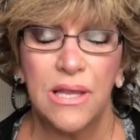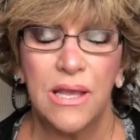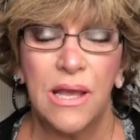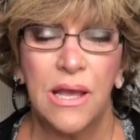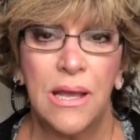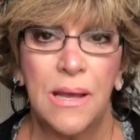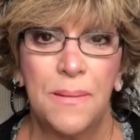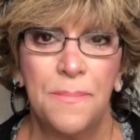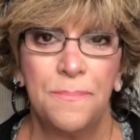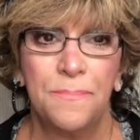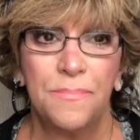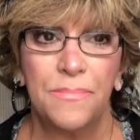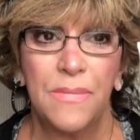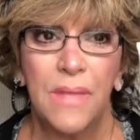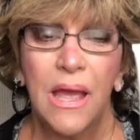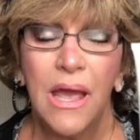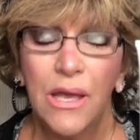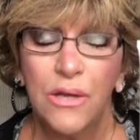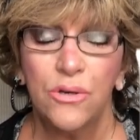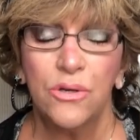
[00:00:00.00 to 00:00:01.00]

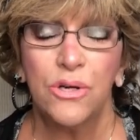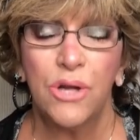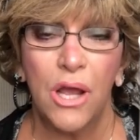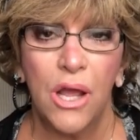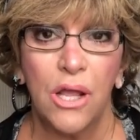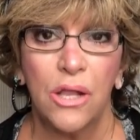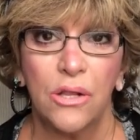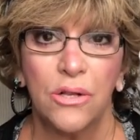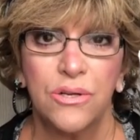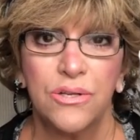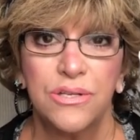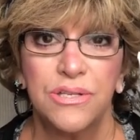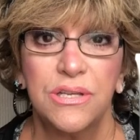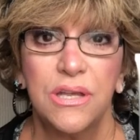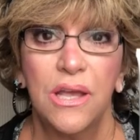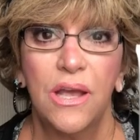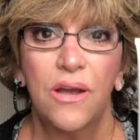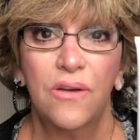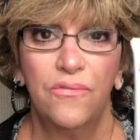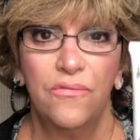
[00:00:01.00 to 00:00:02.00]
$100
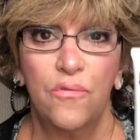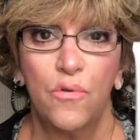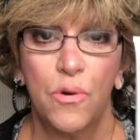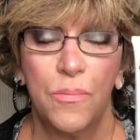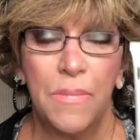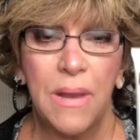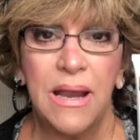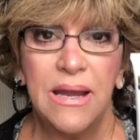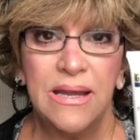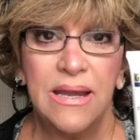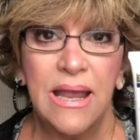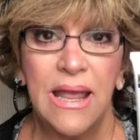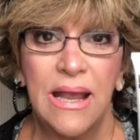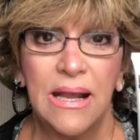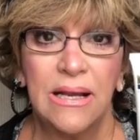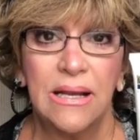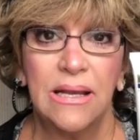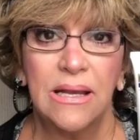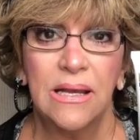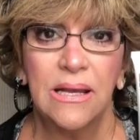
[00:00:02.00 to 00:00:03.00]
for my
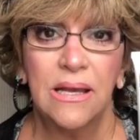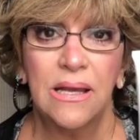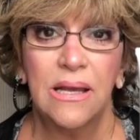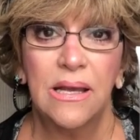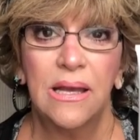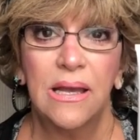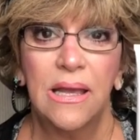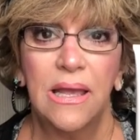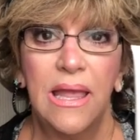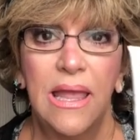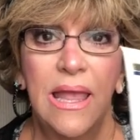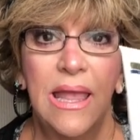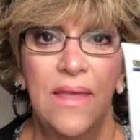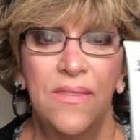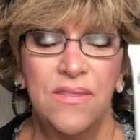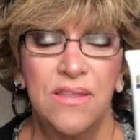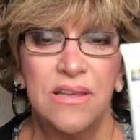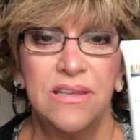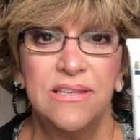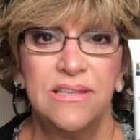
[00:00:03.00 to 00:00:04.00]
neck,
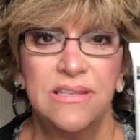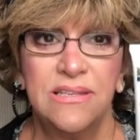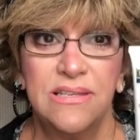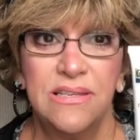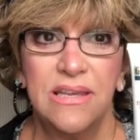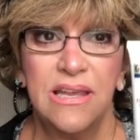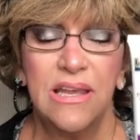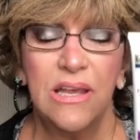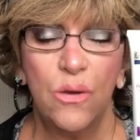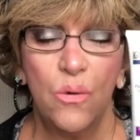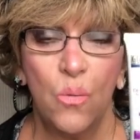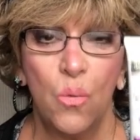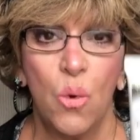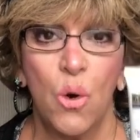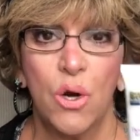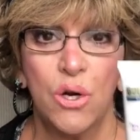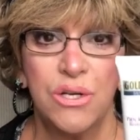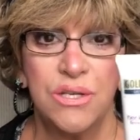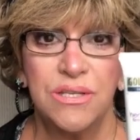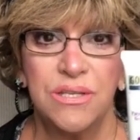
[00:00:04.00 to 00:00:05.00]
and this
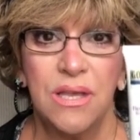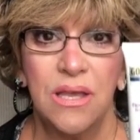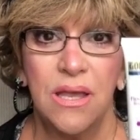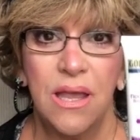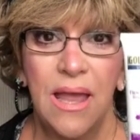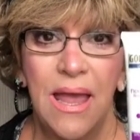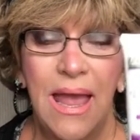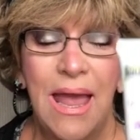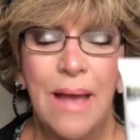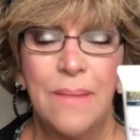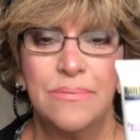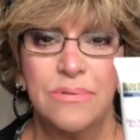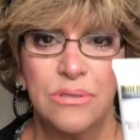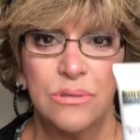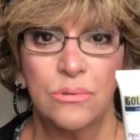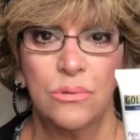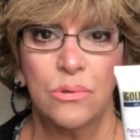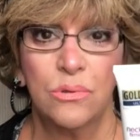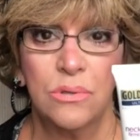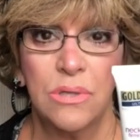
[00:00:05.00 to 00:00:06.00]
works
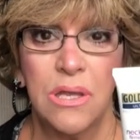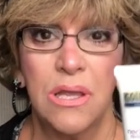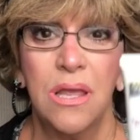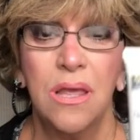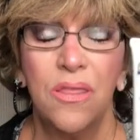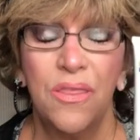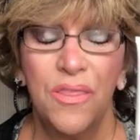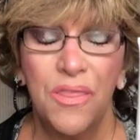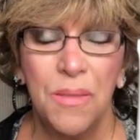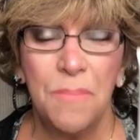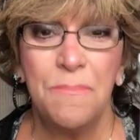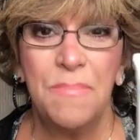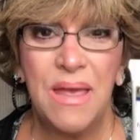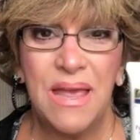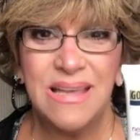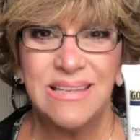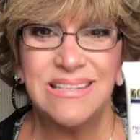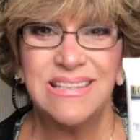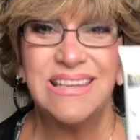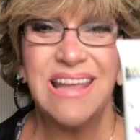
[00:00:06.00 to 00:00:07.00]
absolutely the
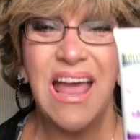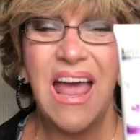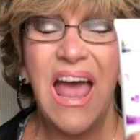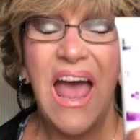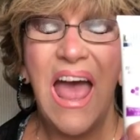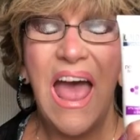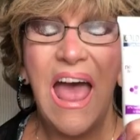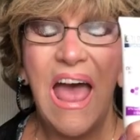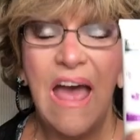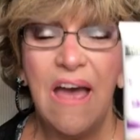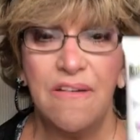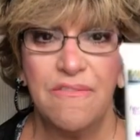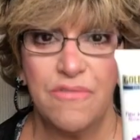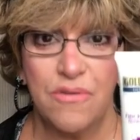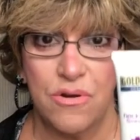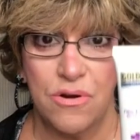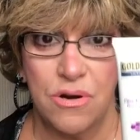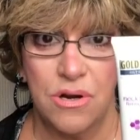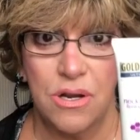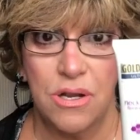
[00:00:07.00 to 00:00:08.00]
best
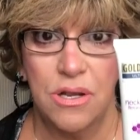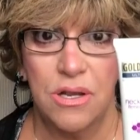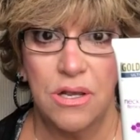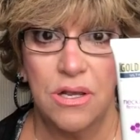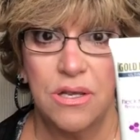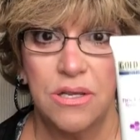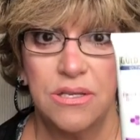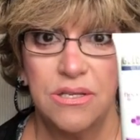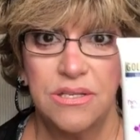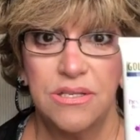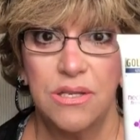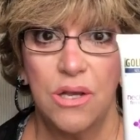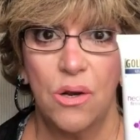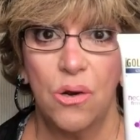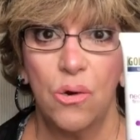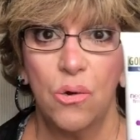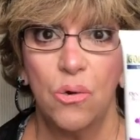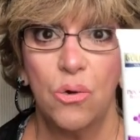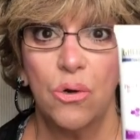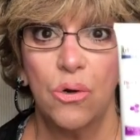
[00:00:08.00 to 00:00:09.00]
ever.
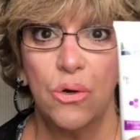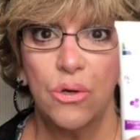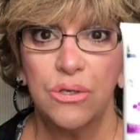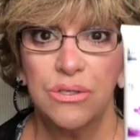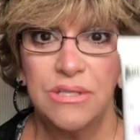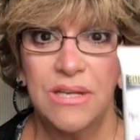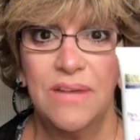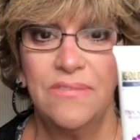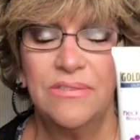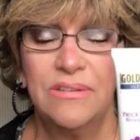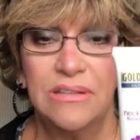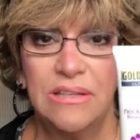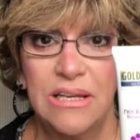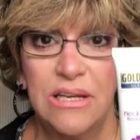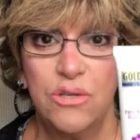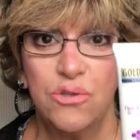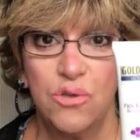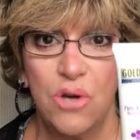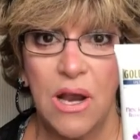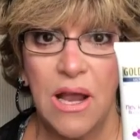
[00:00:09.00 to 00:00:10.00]
So
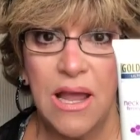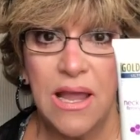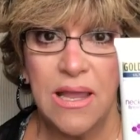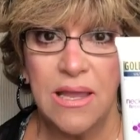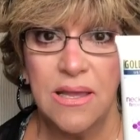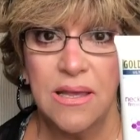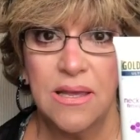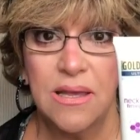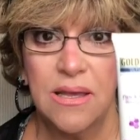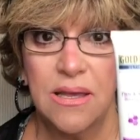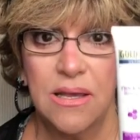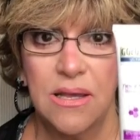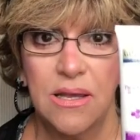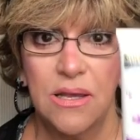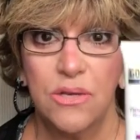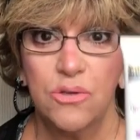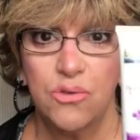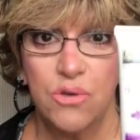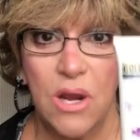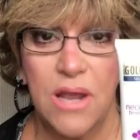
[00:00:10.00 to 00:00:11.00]
definitely try
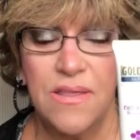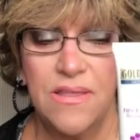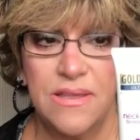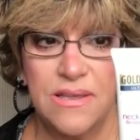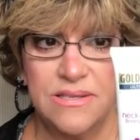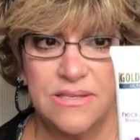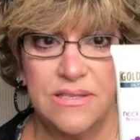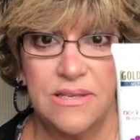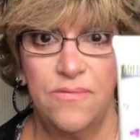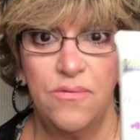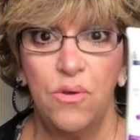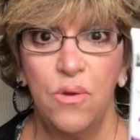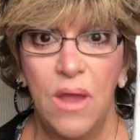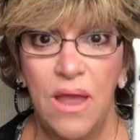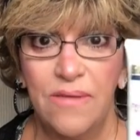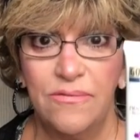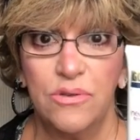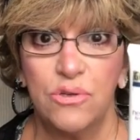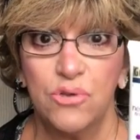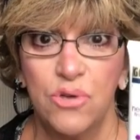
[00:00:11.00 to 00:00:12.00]
this if you
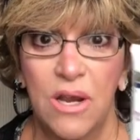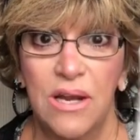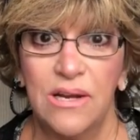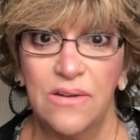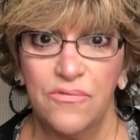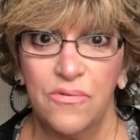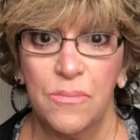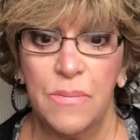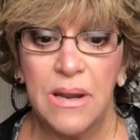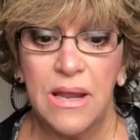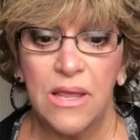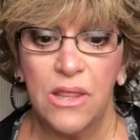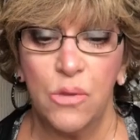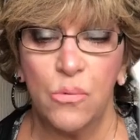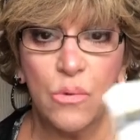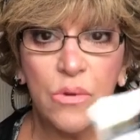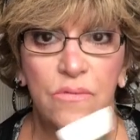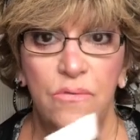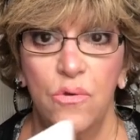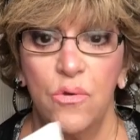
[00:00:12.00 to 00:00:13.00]
haven't tried it for my other
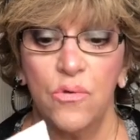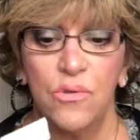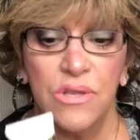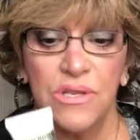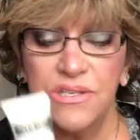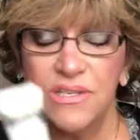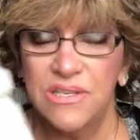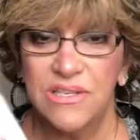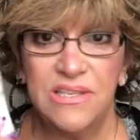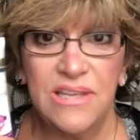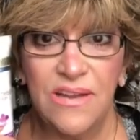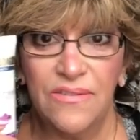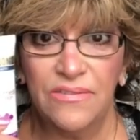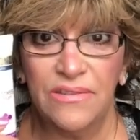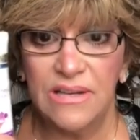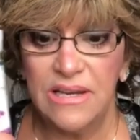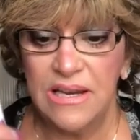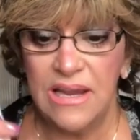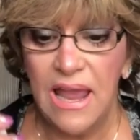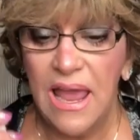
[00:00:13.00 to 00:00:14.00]
review. This is
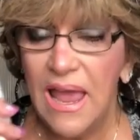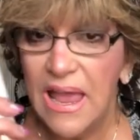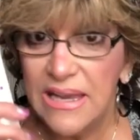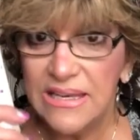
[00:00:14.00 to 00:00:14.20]
definitely